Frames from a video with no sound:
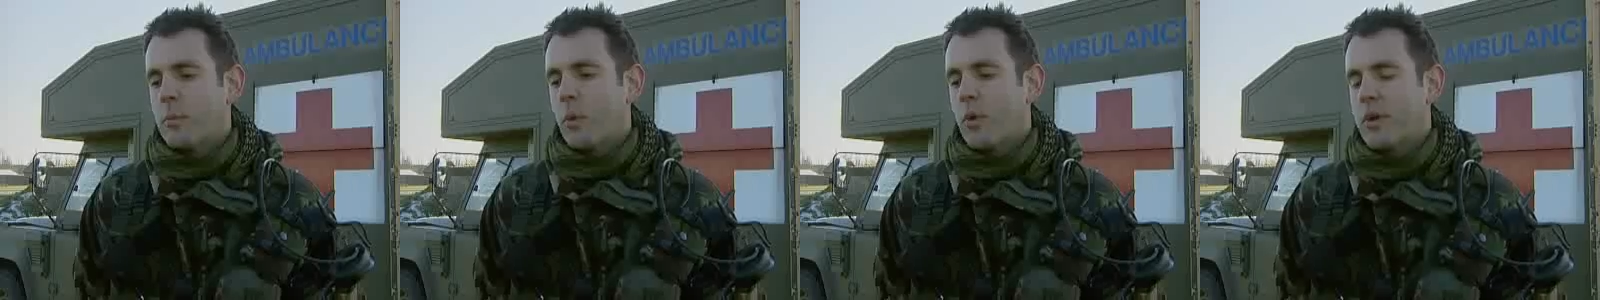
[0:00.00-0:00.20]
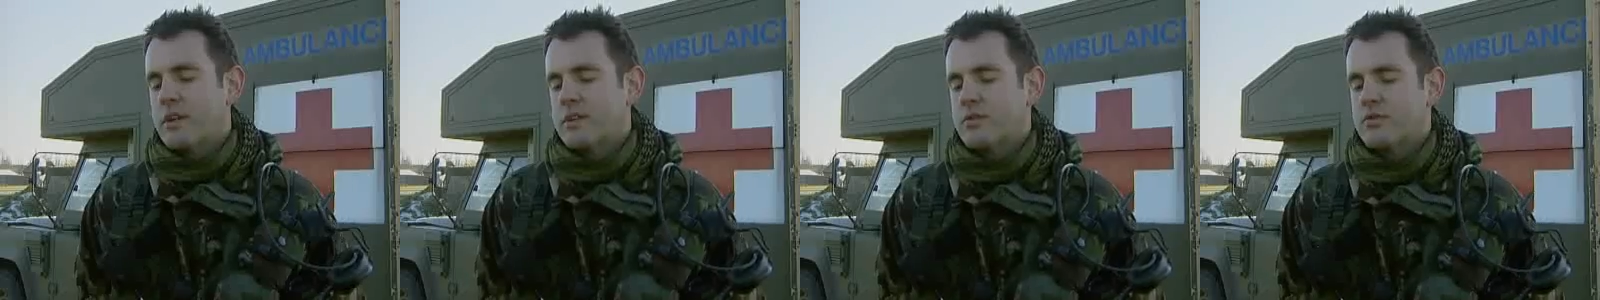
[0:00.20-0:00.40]

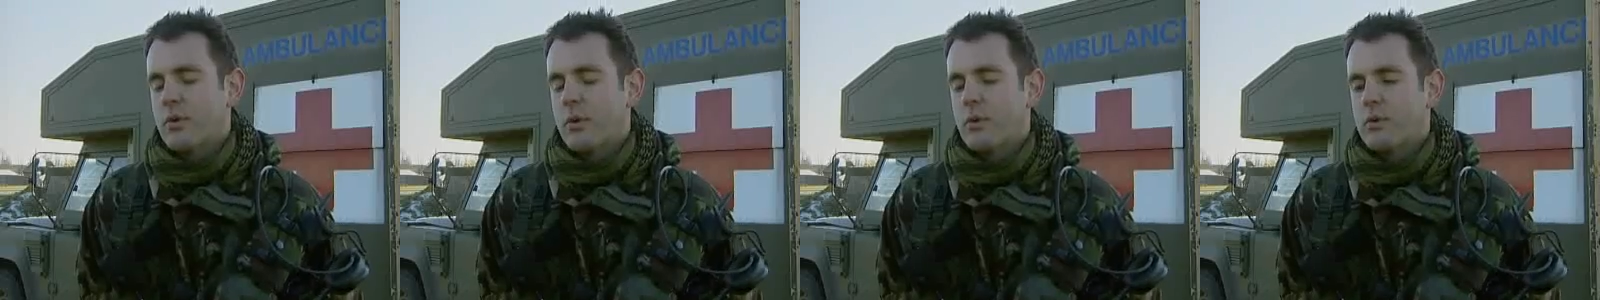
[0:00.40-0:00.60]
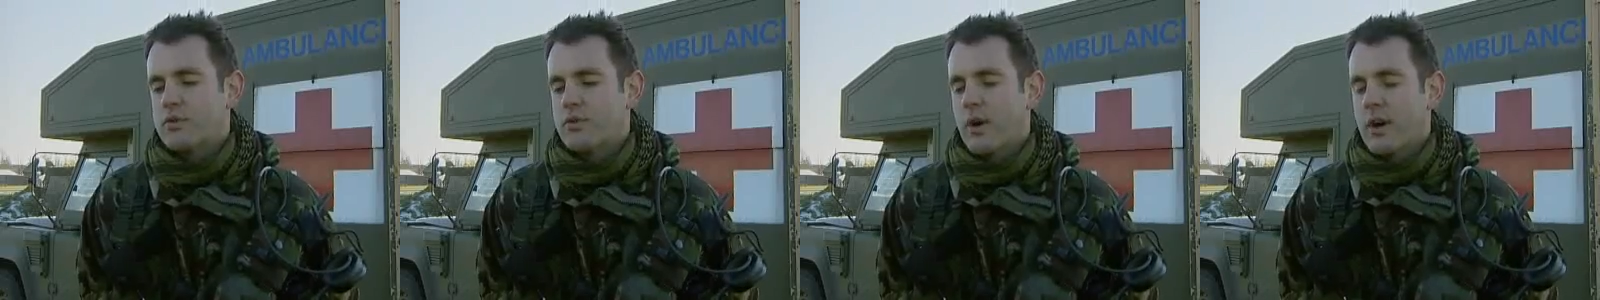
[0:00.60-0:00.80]
What
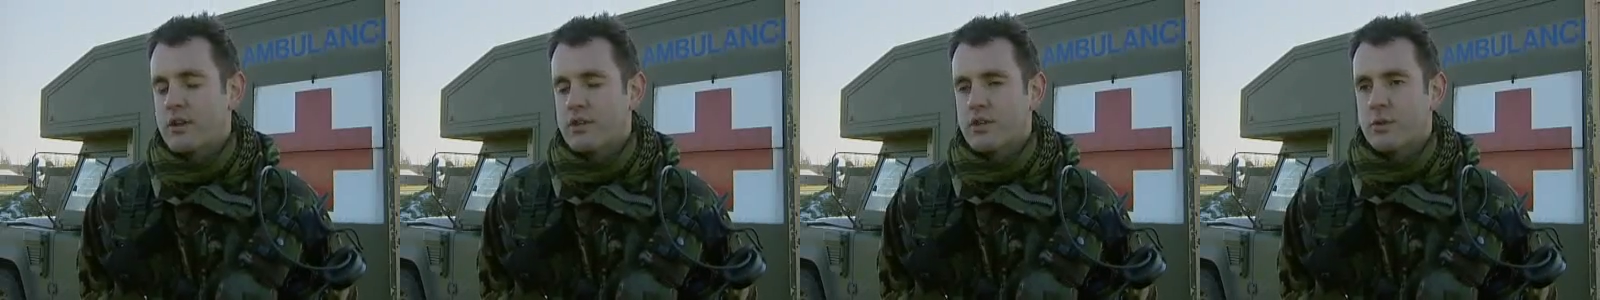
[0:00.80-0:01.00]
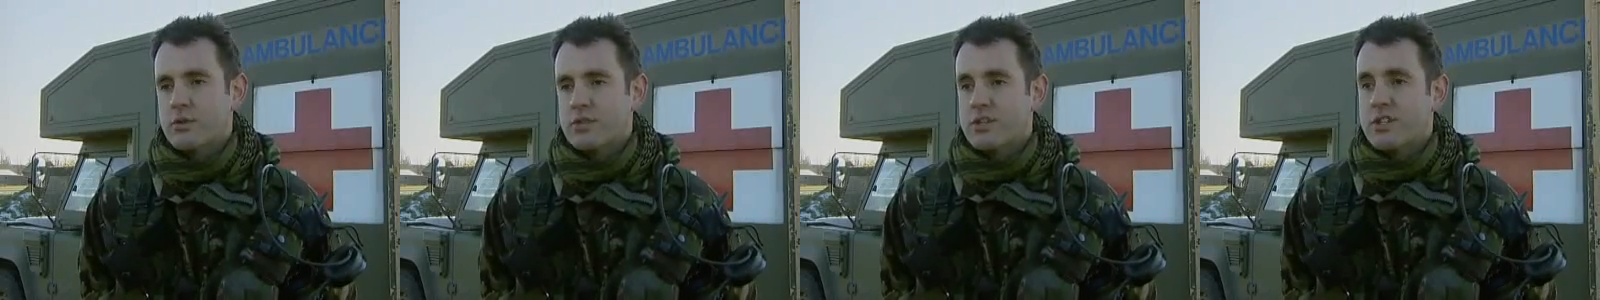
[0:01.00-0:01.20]
we try to
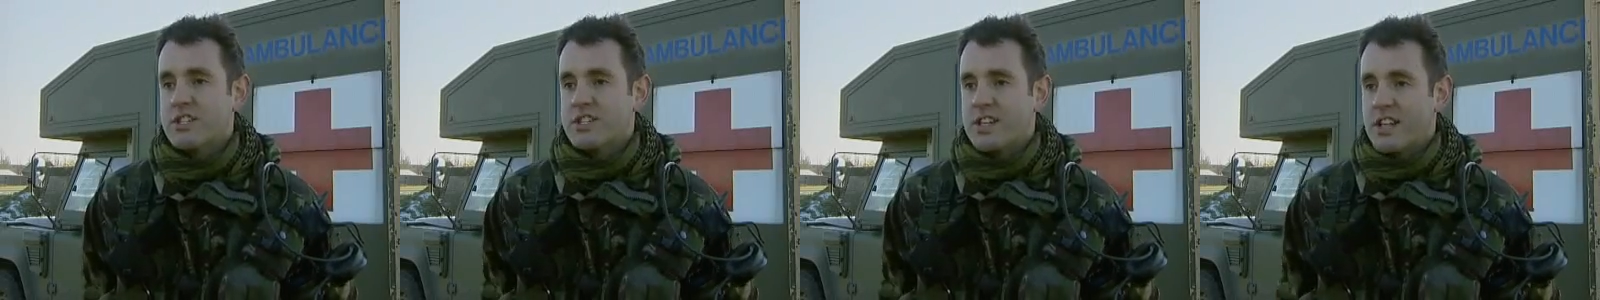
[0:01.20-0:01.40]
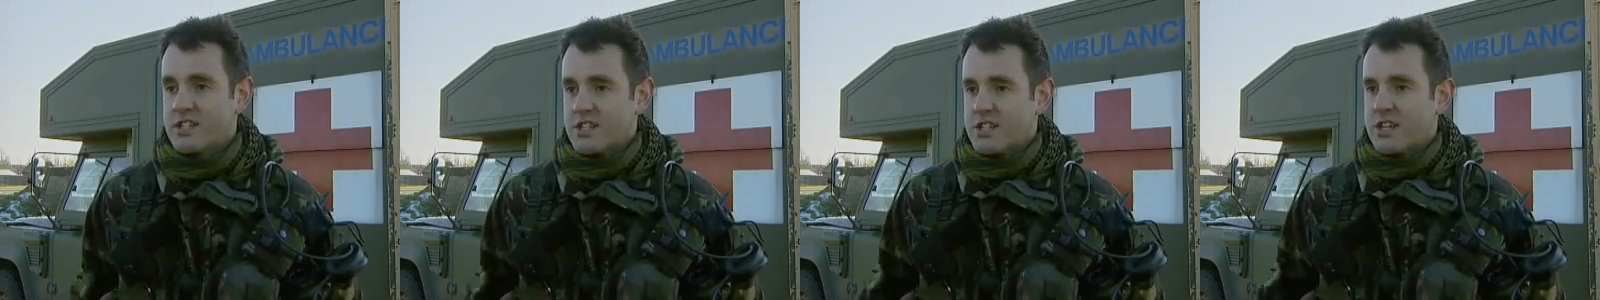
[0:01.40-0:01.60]
do is
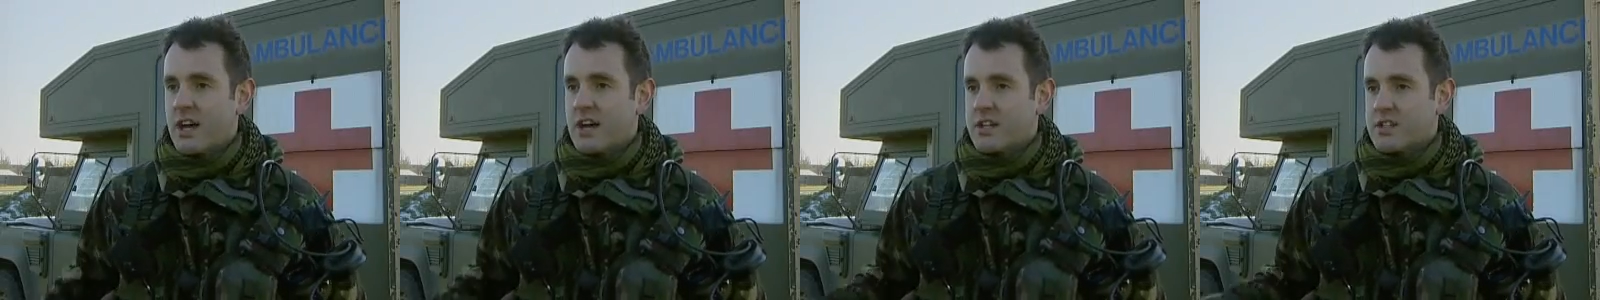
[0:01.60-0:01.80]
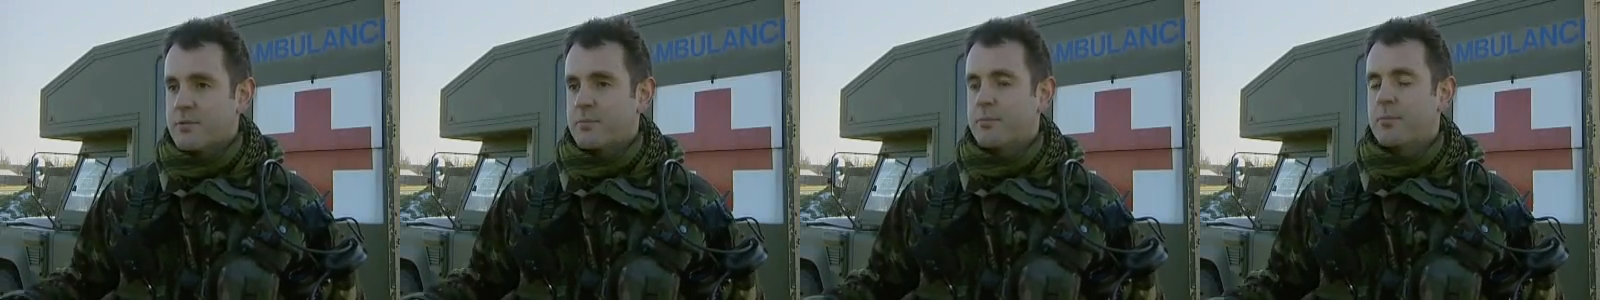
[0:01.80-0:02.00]

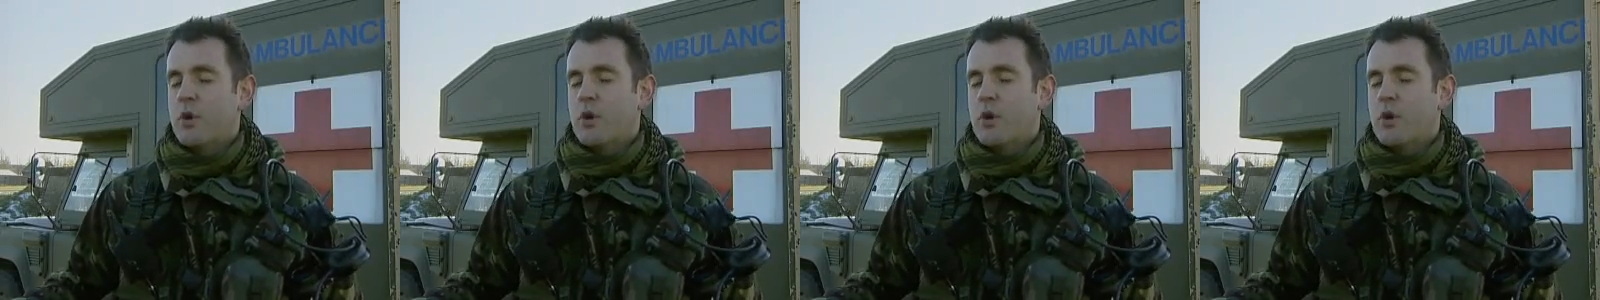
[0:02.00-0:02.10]
desensitise